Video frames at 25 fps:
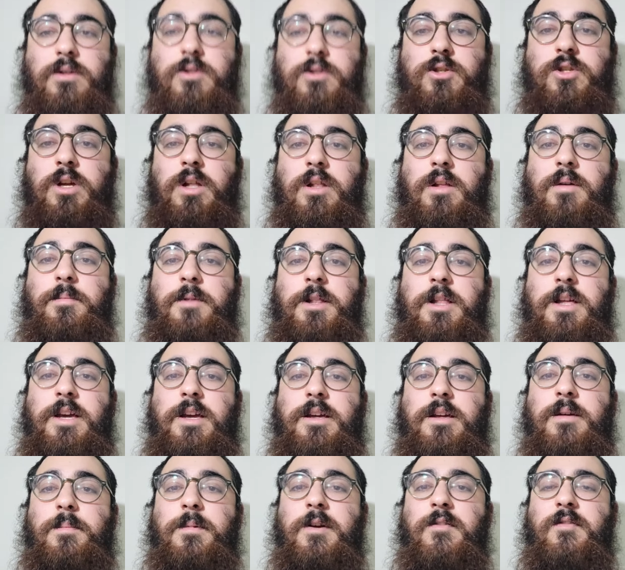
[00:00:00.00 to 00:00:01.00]
Shalom
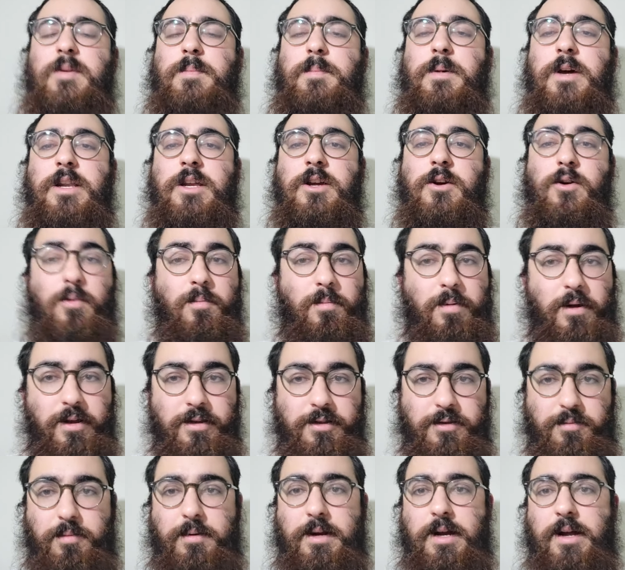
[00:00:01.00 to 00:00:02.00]
Aleichem, everybody. Hope
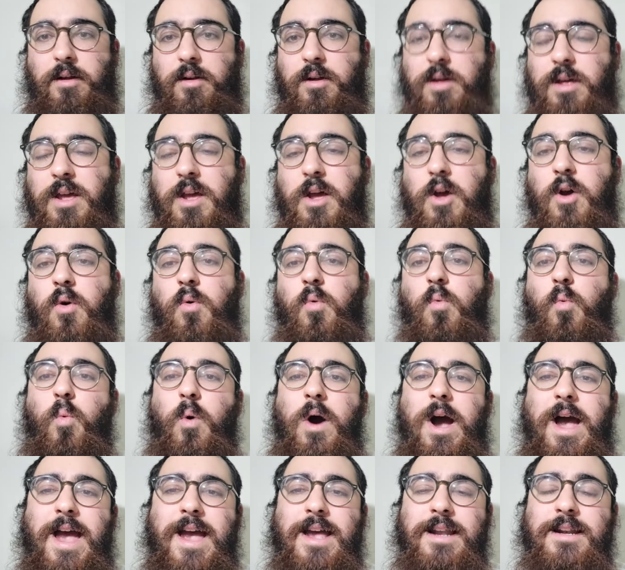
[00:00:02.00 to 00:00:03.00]
all's well.
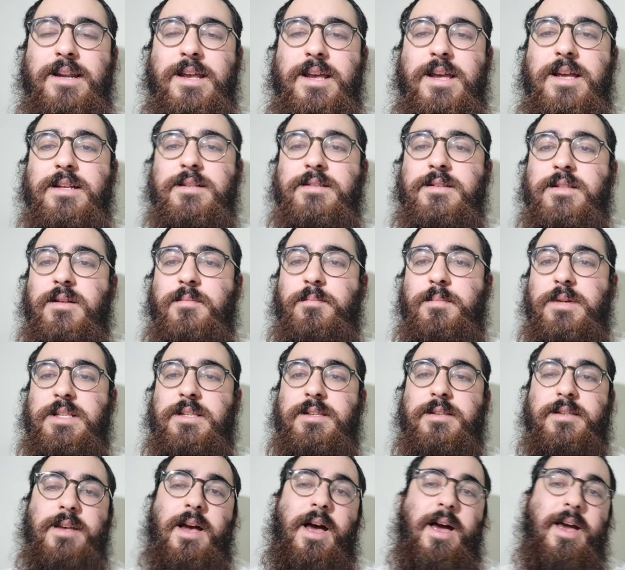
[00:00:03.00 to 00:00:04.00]
When is the
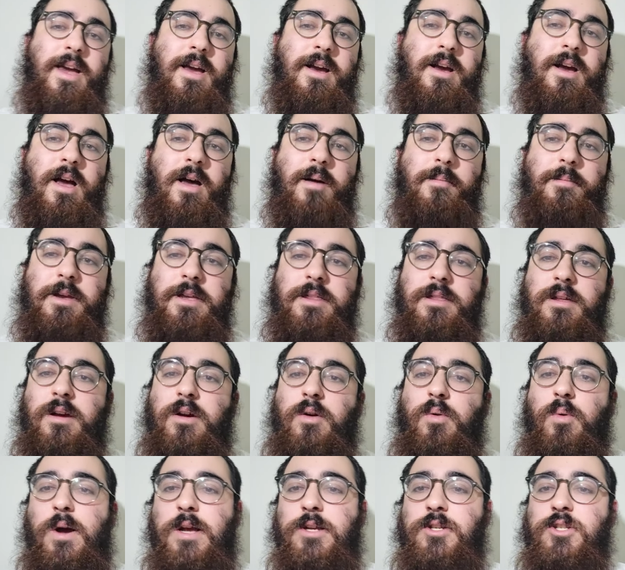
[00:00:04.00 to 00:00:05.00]
Messiah coming? The
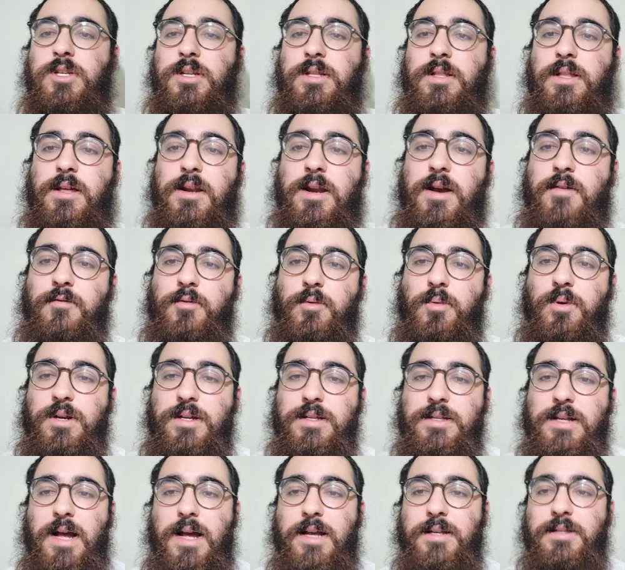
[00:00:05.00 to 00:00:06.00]
question that
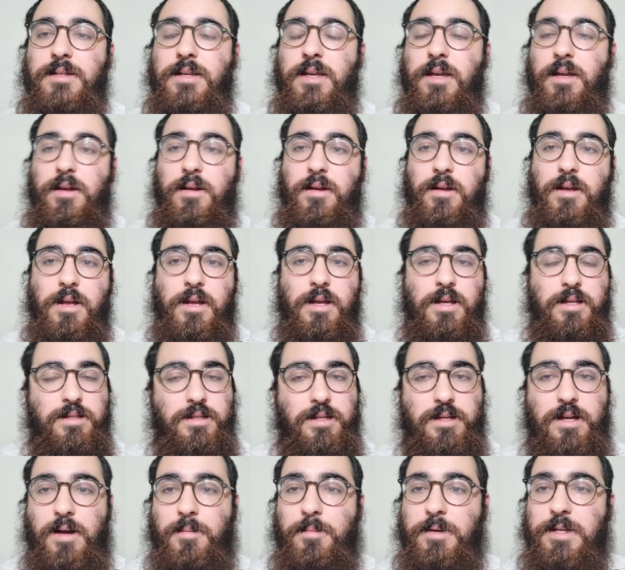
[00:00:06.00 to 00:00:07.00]
everyone is asking. Is
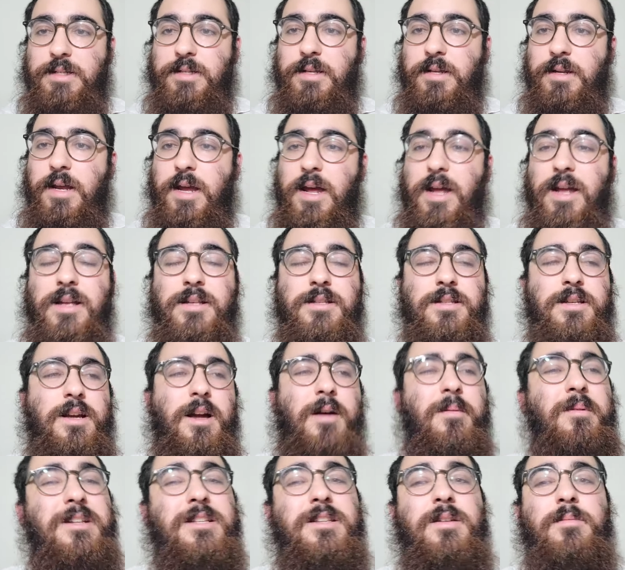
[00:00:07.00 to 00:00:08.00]
he coming today? Is he
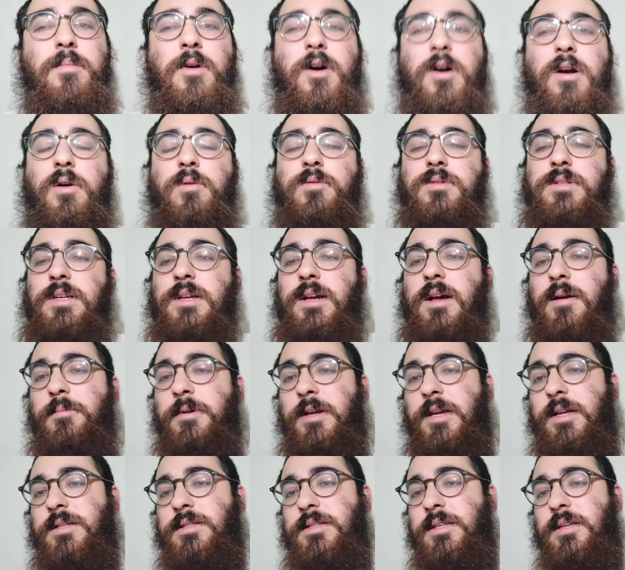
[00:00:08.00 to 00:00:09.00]
coming tomorrow? Is he
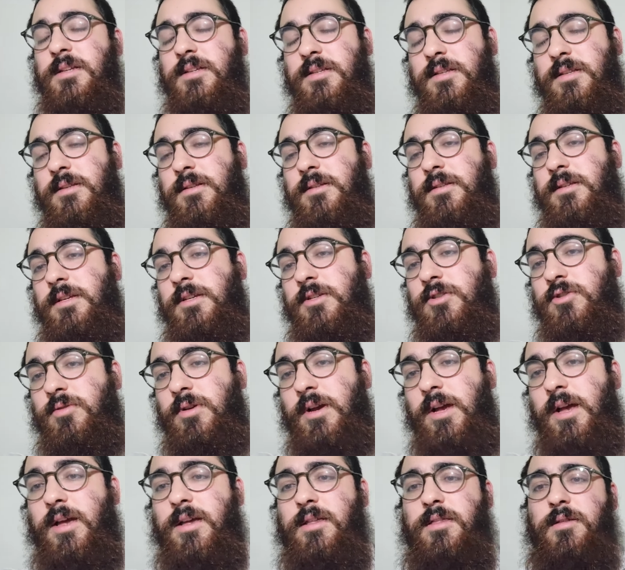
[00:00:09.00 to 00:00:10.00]
coming in
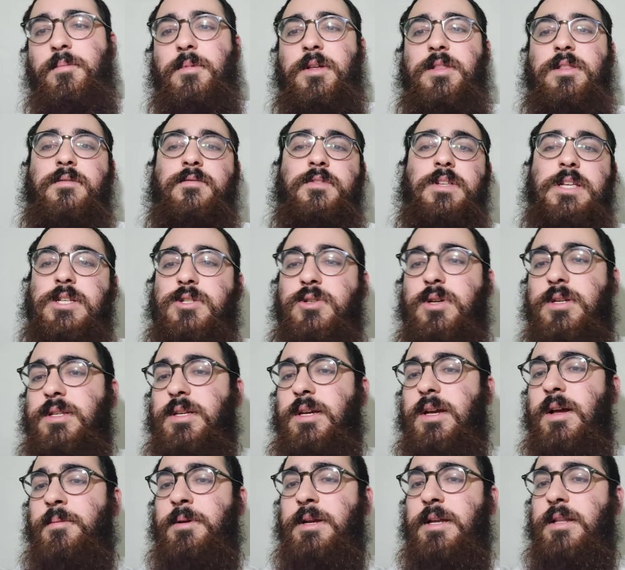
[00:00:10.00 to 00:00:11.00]
Tishrei, the month of Tishrei? Is
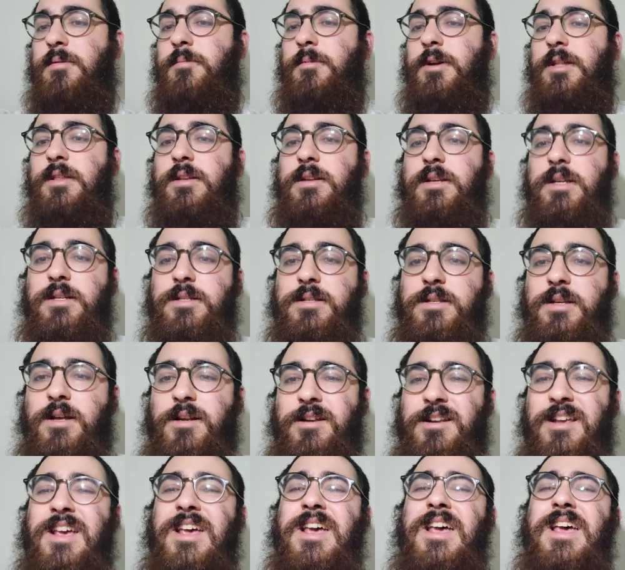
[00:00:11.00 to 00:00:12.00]
he coming in the month of
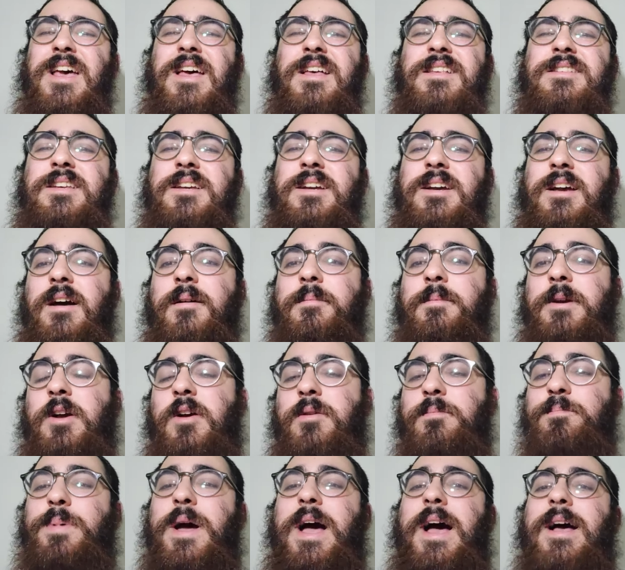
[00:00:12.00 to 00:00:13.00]
Nisan? Is he coming
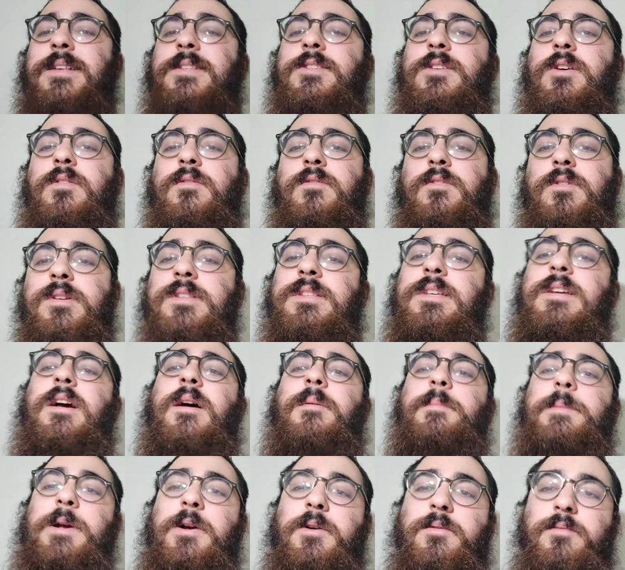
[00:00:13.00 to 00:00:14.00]
on Passover? Is he
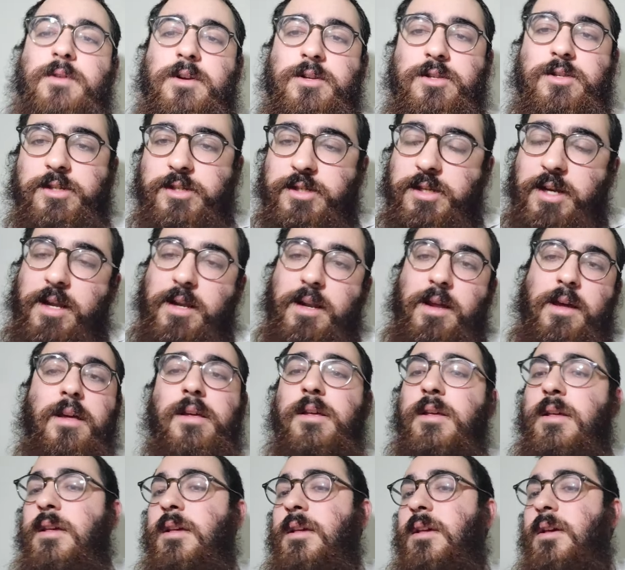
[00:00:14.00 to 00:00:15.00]
coming on Rosh Hashanah?
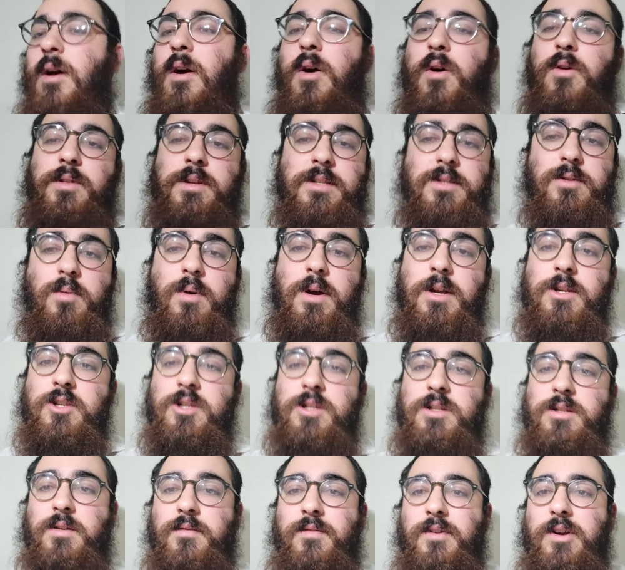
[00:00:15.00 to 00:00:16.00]
All these
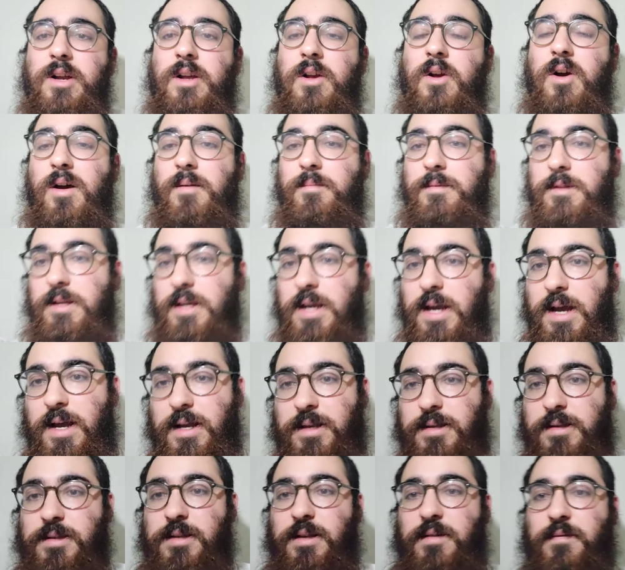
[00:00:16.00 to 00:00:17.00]
questions are very commonly
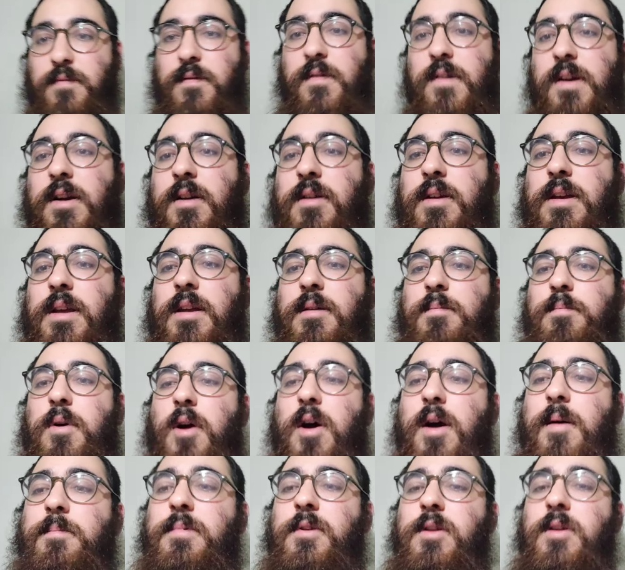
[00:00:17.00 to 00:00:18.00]
asked and very
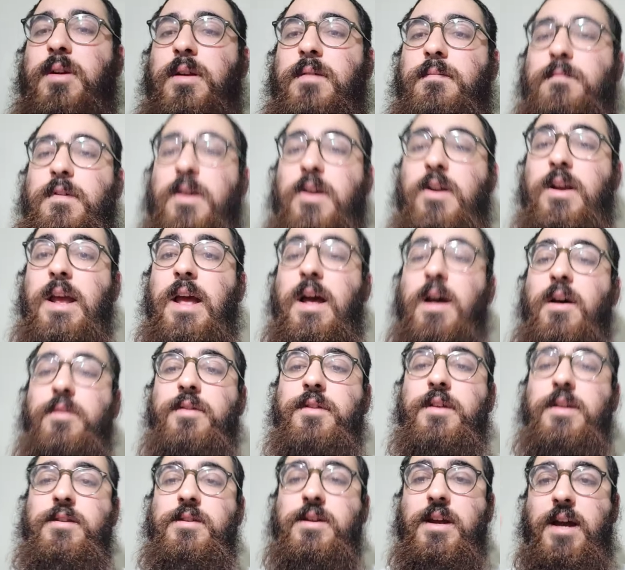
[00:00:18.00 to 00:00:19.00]
popular and very
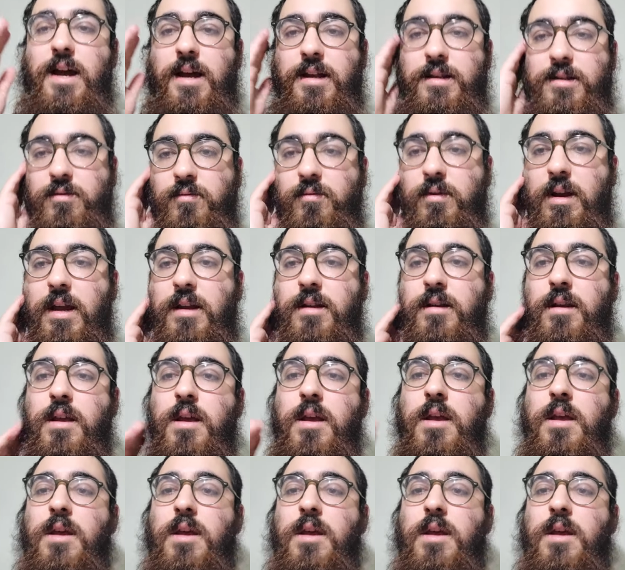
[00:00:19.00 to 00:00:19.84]
healthy to ask, right?